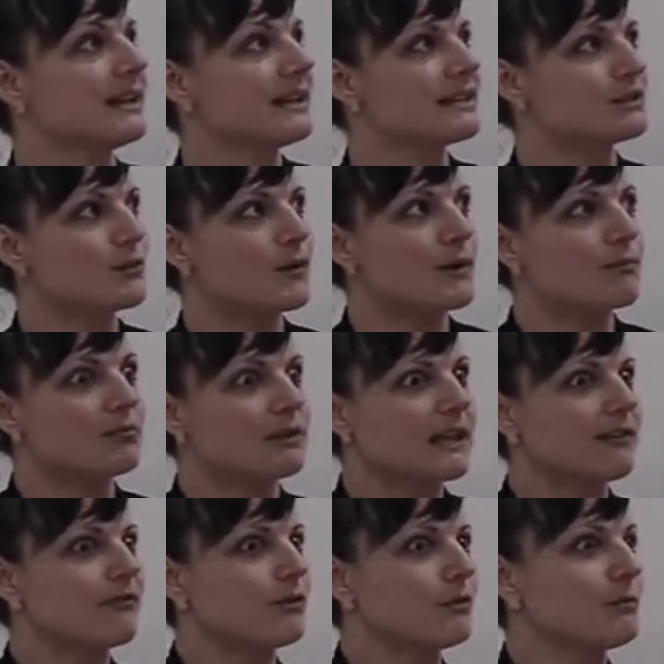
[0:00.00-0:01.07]
It's quite
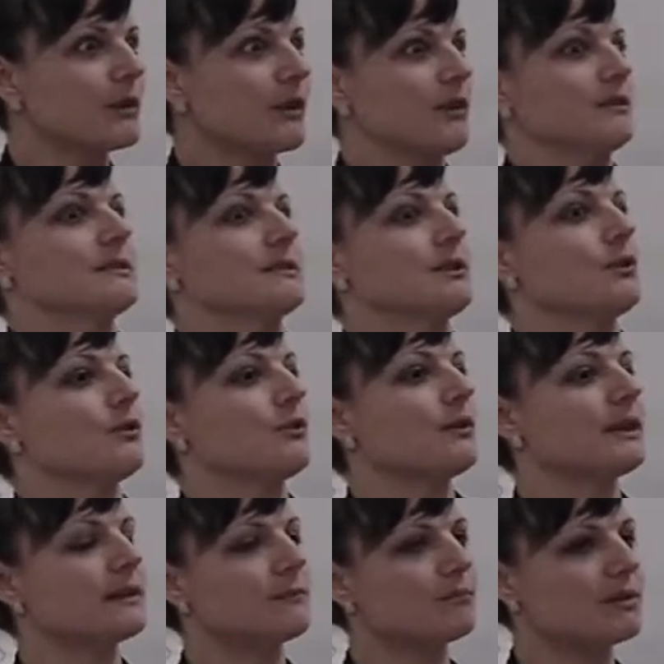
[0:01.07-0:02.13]
playful, but also
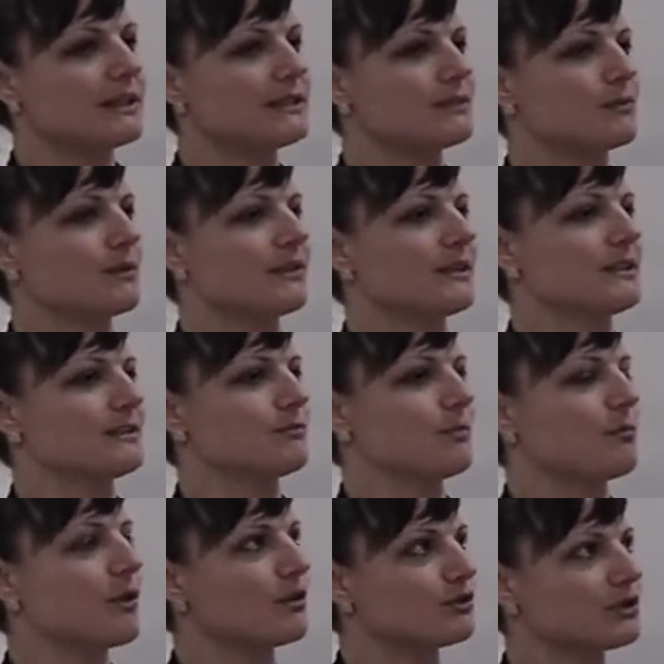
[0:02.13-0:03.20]
it plays with this
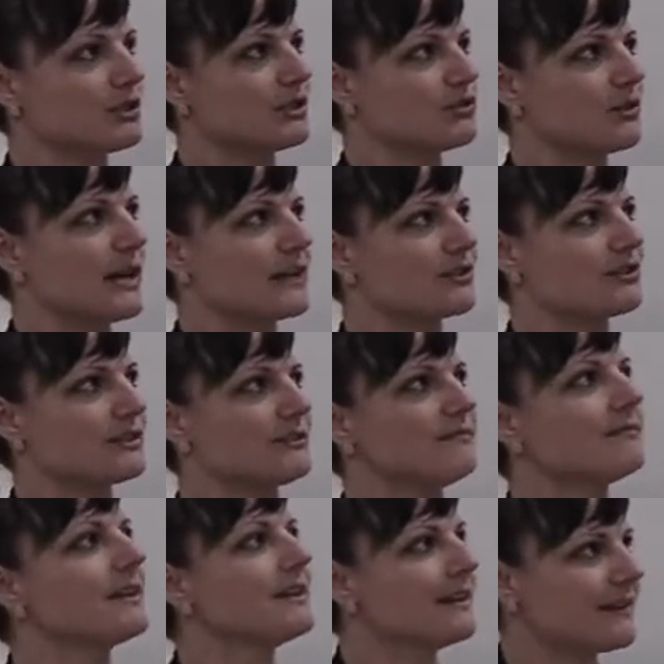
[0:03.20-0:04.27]
repulsion attraction mm
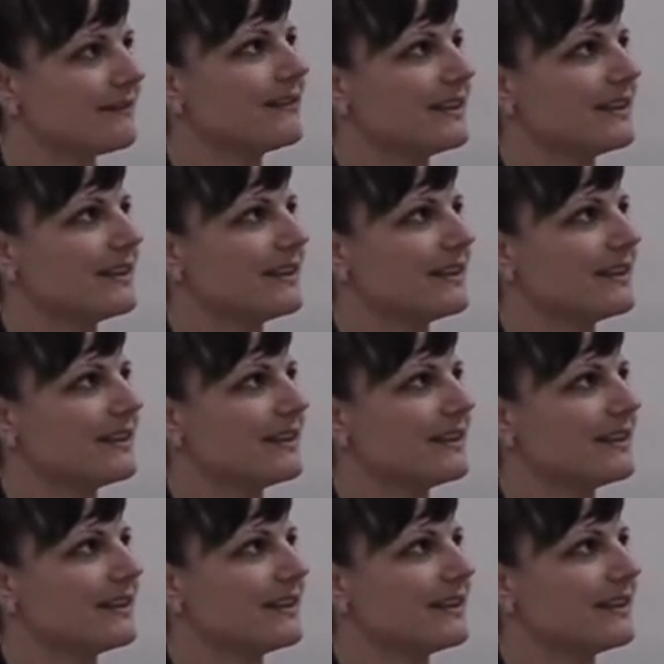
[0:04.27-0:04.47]
-hmm.